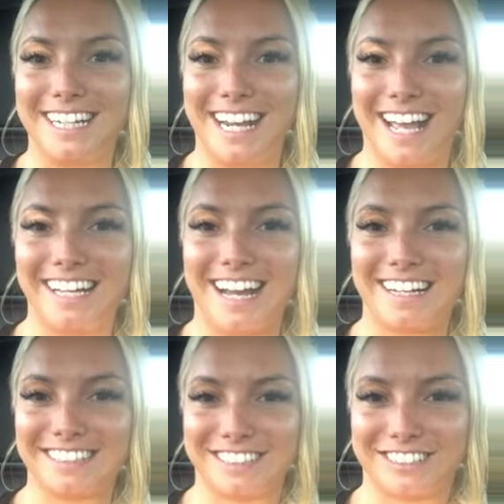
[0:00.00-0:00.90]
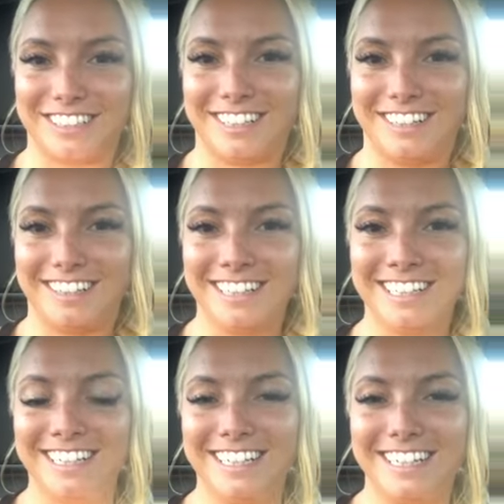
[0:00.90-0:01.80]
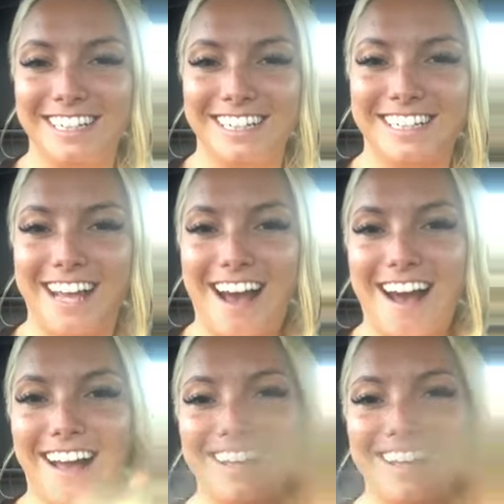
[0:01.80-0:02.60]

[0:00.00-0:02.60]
Hey, Astral. Yeah,